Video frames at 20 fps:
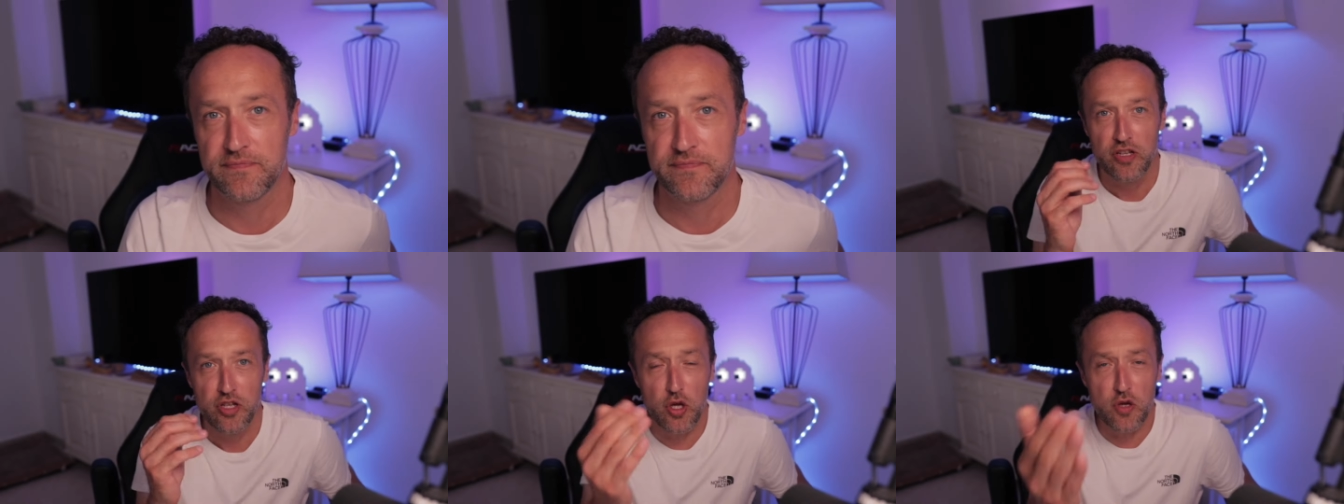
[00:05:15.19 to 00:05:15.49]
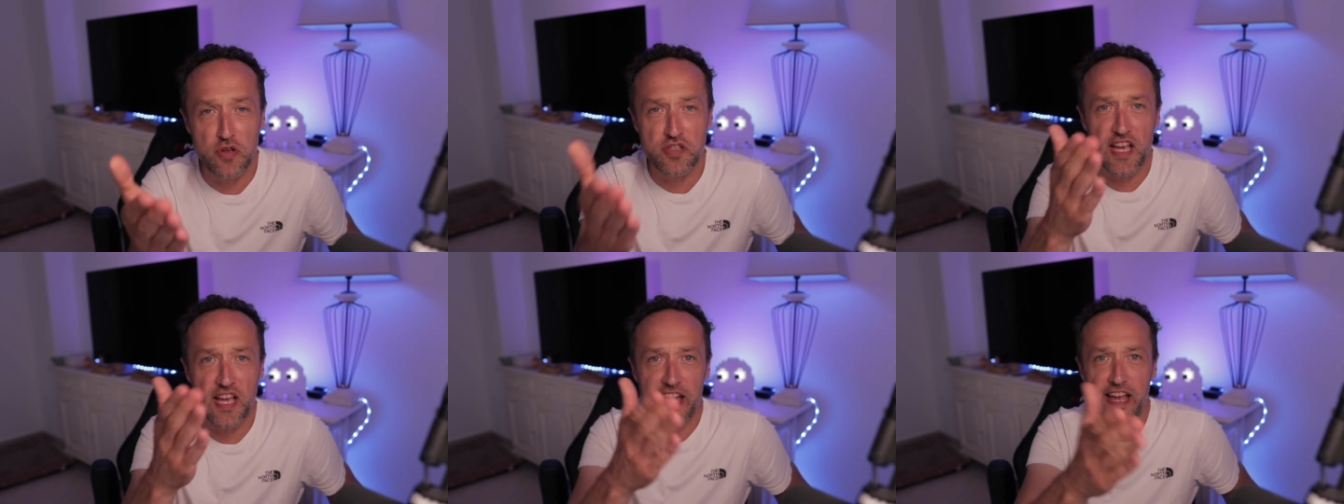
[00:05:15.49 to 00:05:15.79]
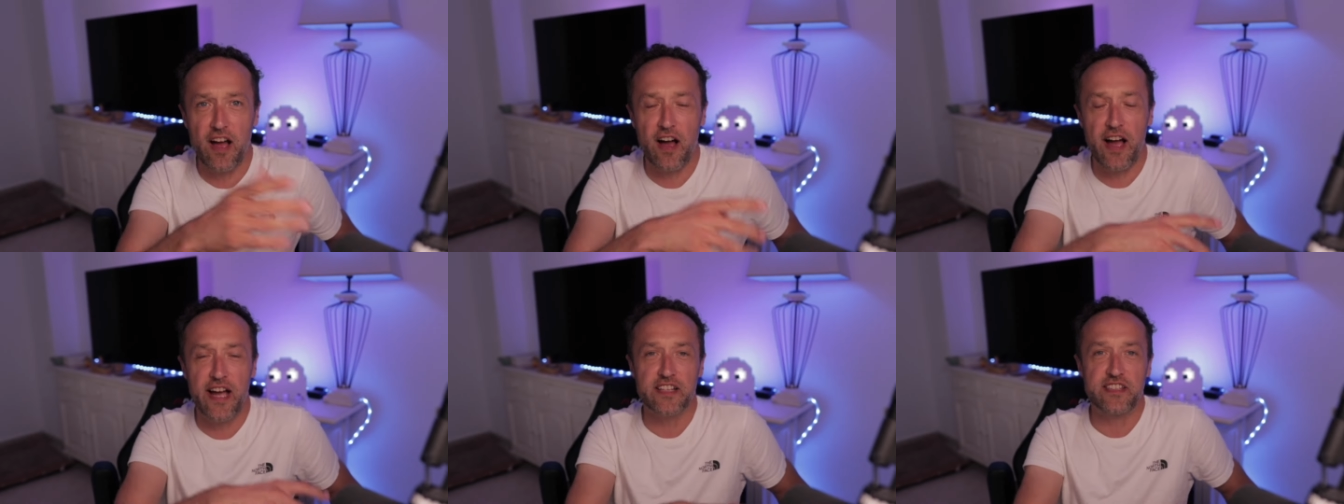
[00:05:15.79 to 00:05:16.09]
Use
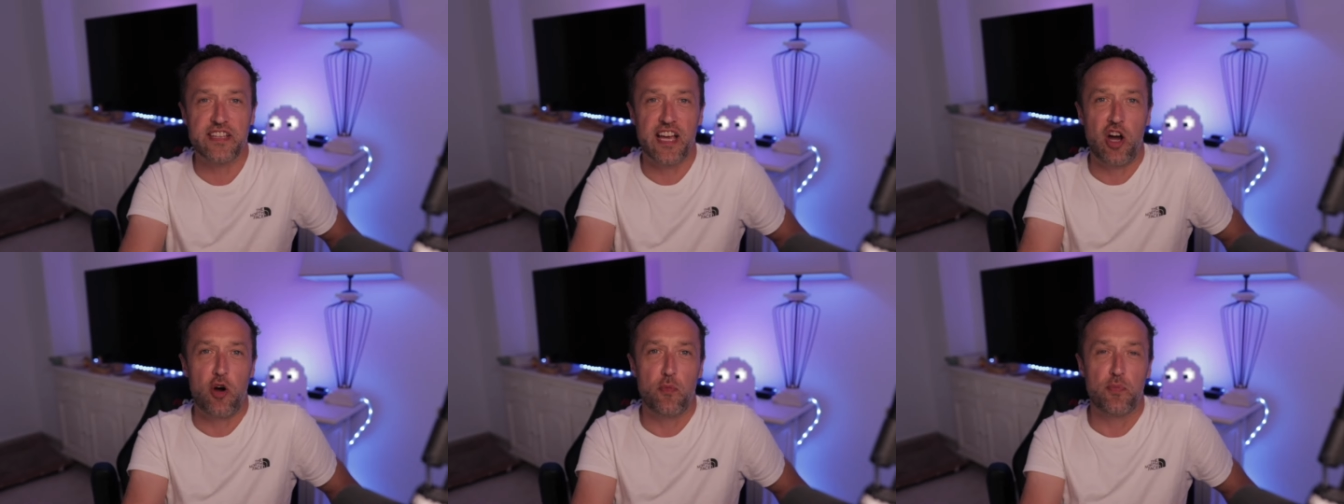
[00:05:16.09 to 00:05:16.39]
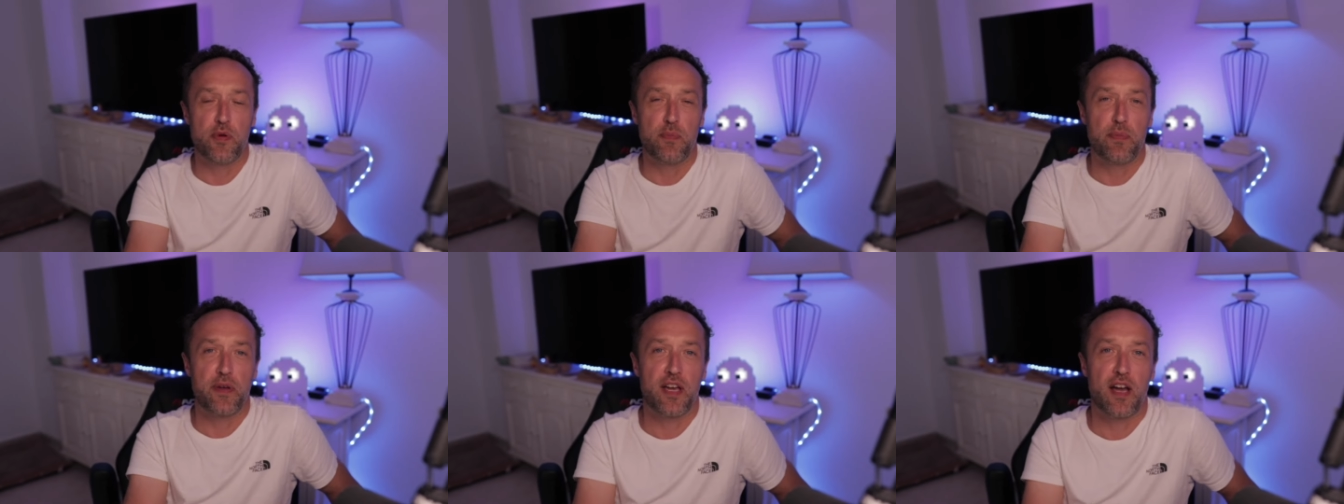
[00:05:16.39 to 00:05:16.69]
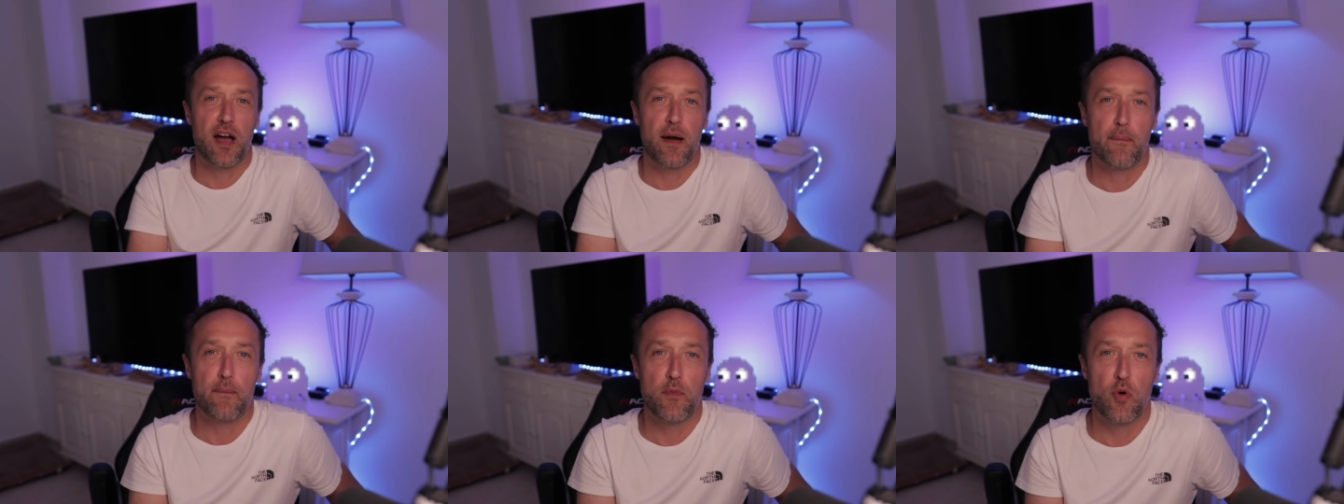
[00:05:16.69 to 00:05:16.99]
AI to help you
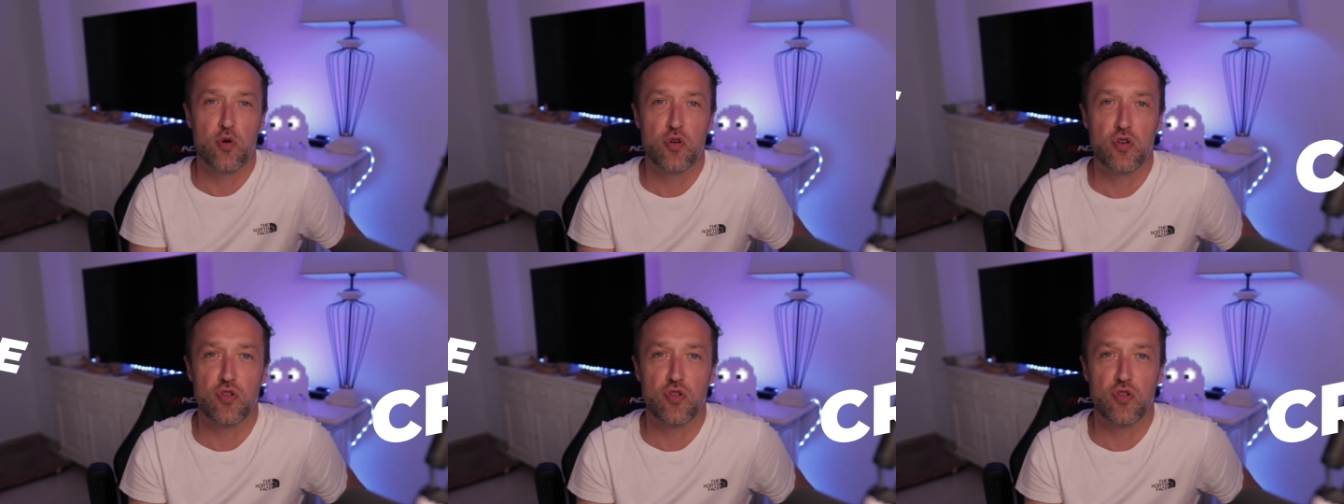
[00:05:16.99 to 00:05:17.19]
become more